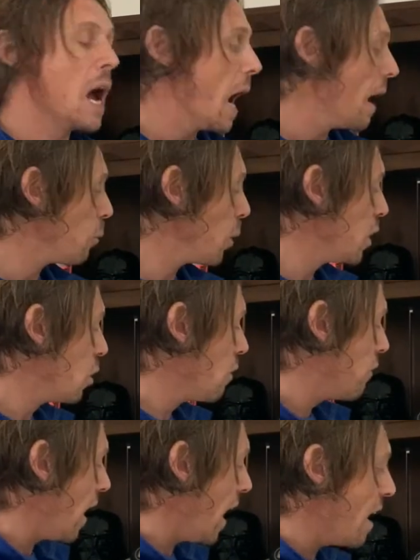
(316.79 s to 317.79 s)
And we know
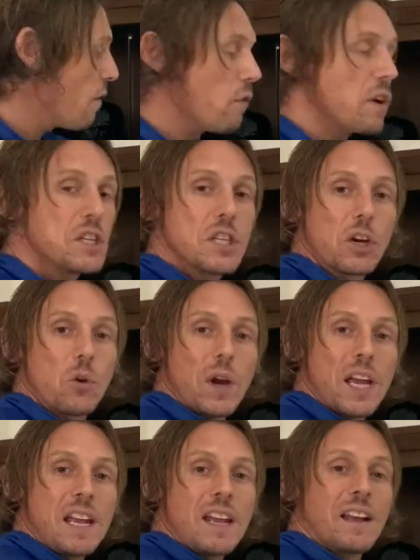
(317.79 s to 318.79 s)
for every
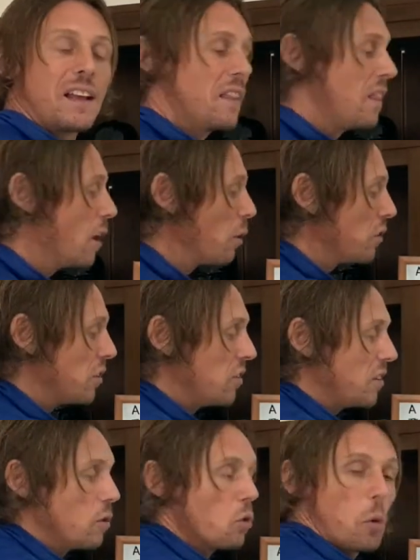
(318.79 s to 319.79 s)
degree, there is a
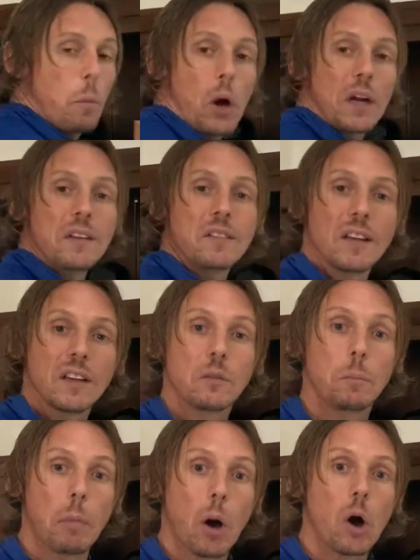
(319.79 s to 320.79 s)

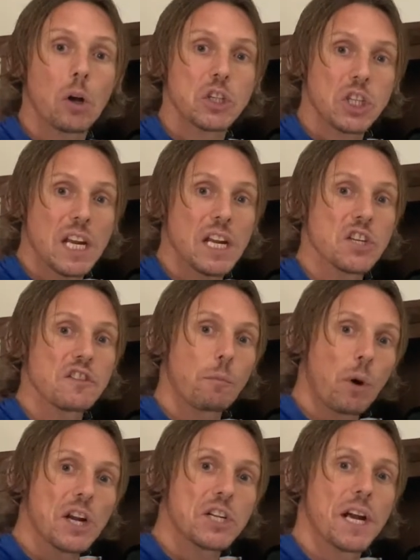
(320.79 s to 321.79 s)
0.6 bar change of
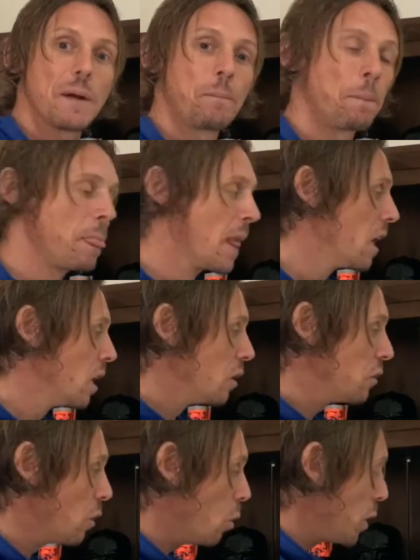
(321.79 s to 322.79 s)
pressure.
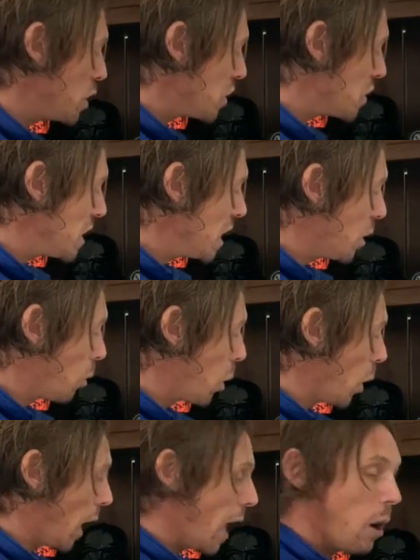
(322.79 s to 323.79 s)
So we just need to
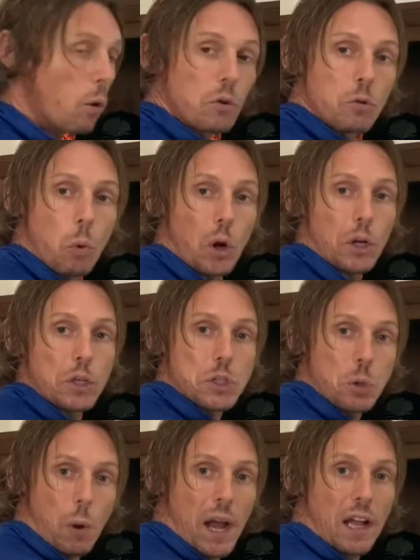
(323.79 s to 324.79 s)
work out what are
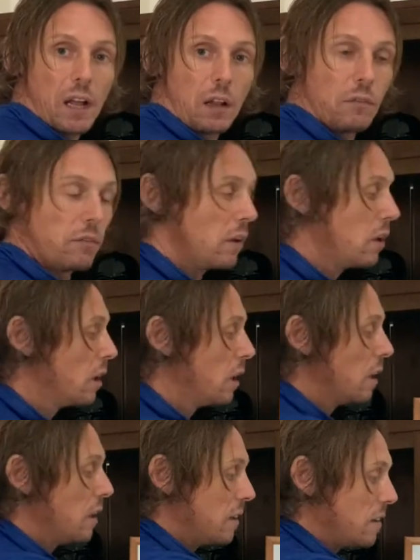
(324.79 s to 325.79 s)
12
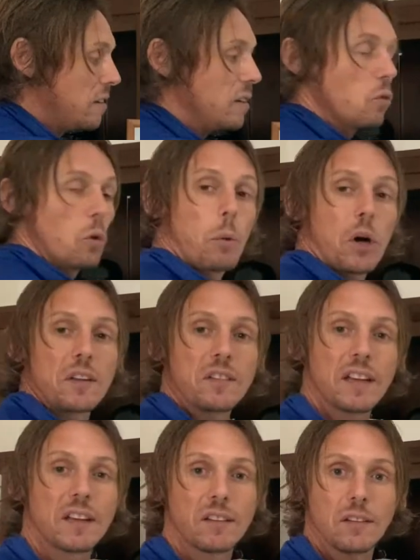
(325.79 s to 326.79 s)

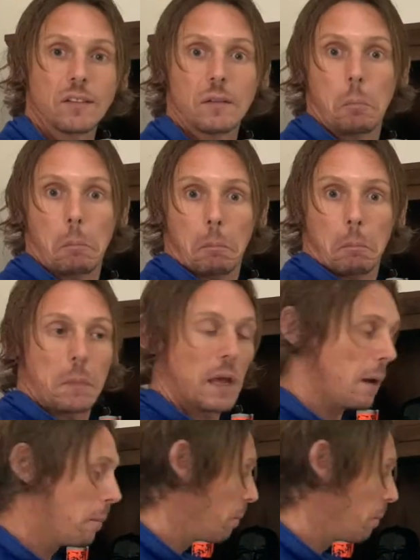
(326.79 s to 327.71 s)
0.6s, yeah?